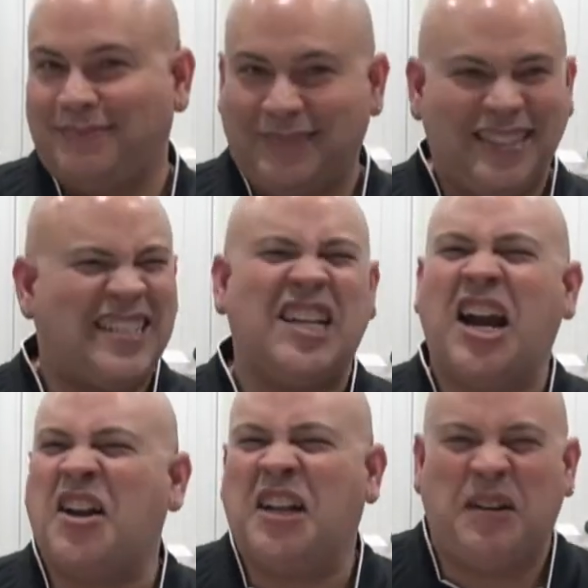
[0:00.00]
It's
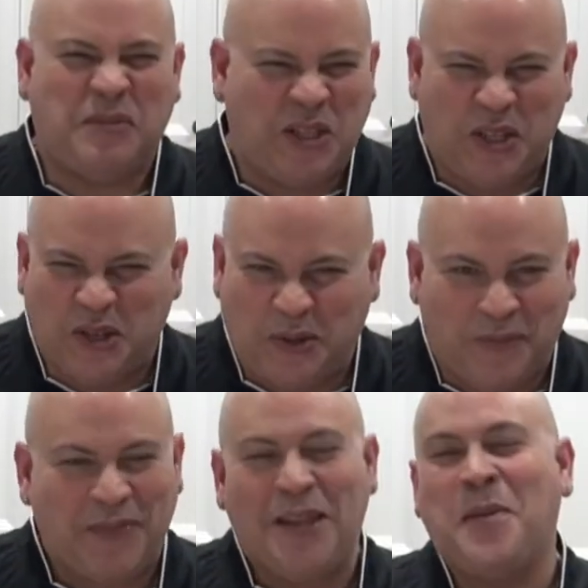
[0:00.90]
entirely up to you.
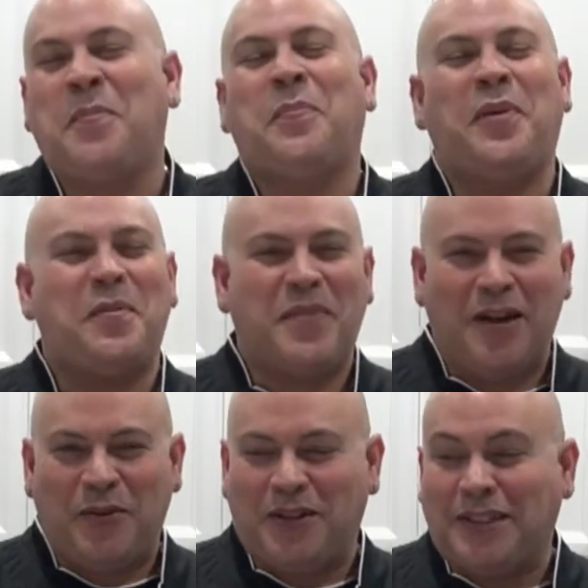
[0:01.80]
But in my
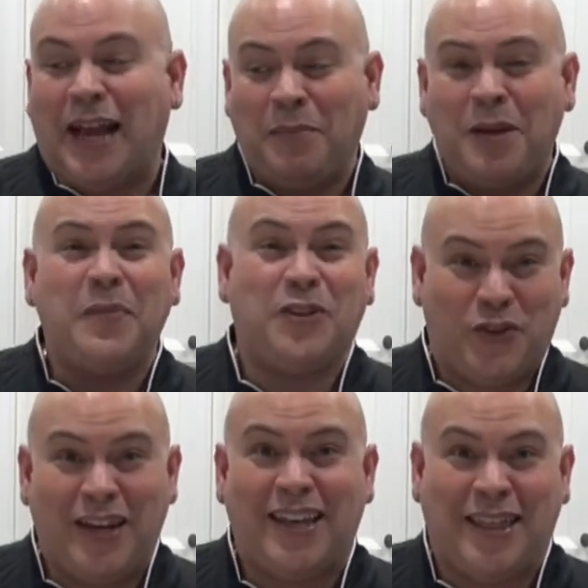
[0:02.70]
world, I'm gonna be
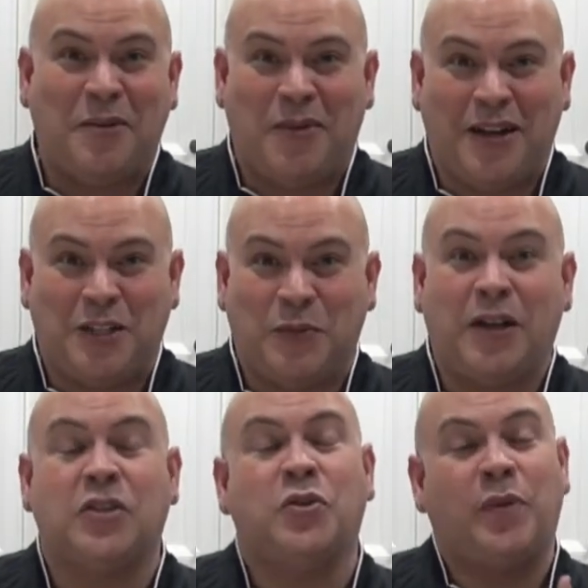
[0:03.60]
drinking that wine as
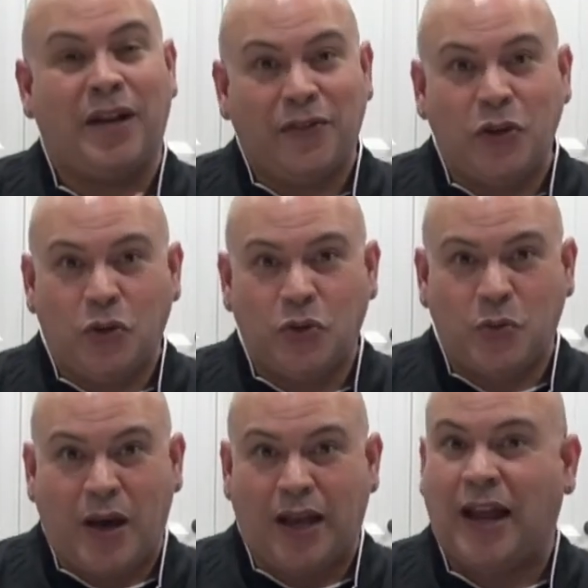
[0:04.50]
well. So whenever you use
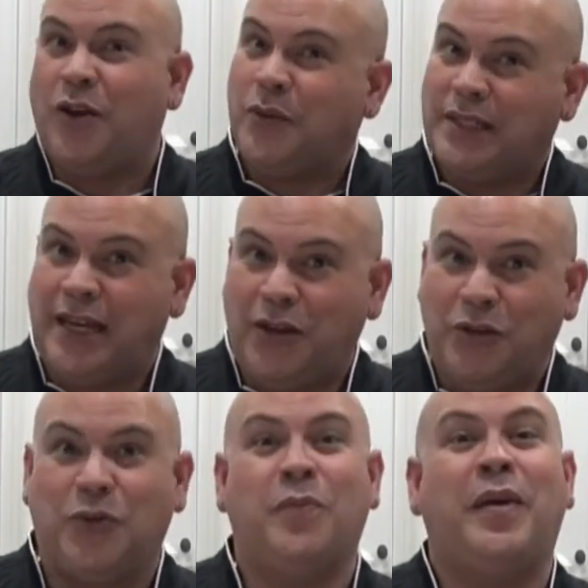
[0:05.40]
wine, I always tell
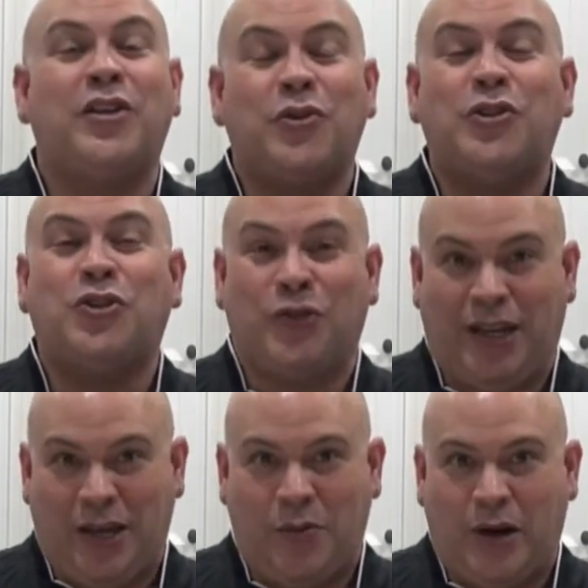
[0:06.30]
you, make sure it's
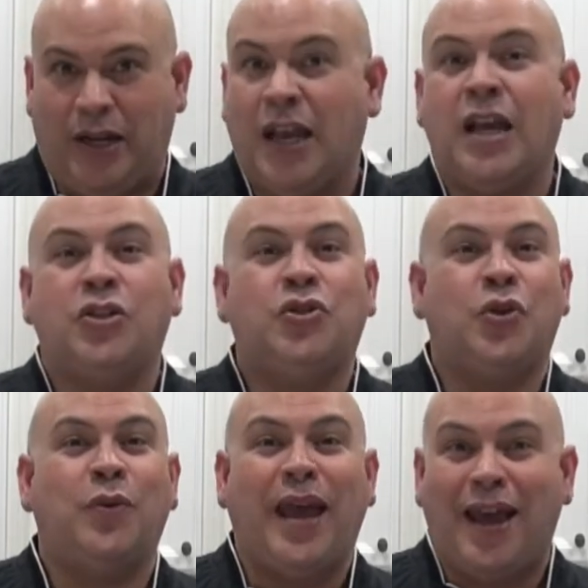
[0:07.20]
drinking wine.
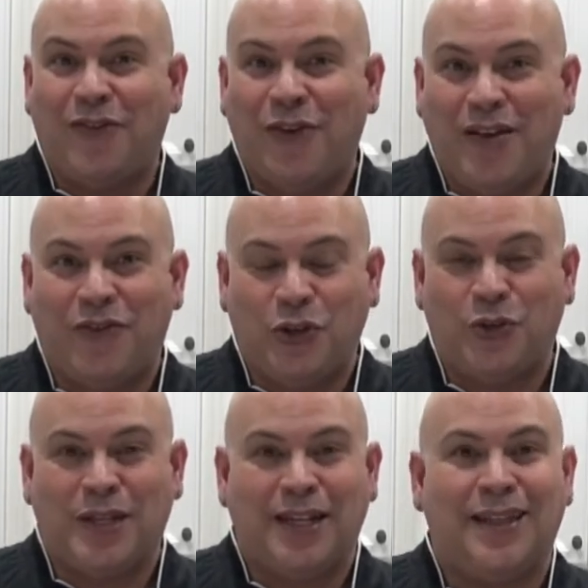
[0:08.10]
Don't ever use
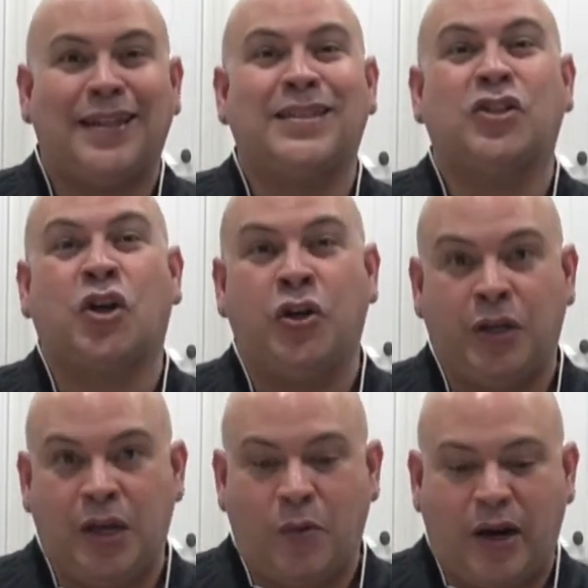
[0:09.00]
anything that says
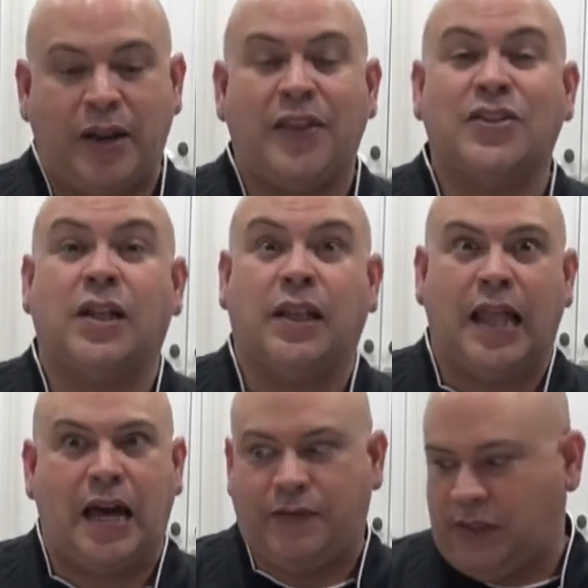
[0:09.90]
cooking wine. There's a
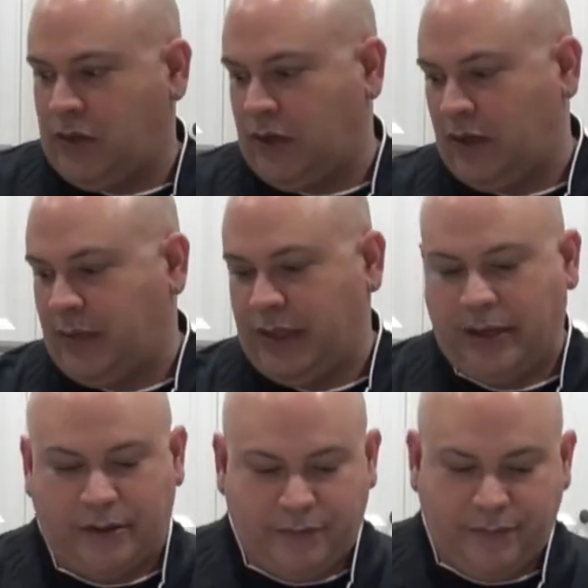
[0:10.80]
lot of sodium in there.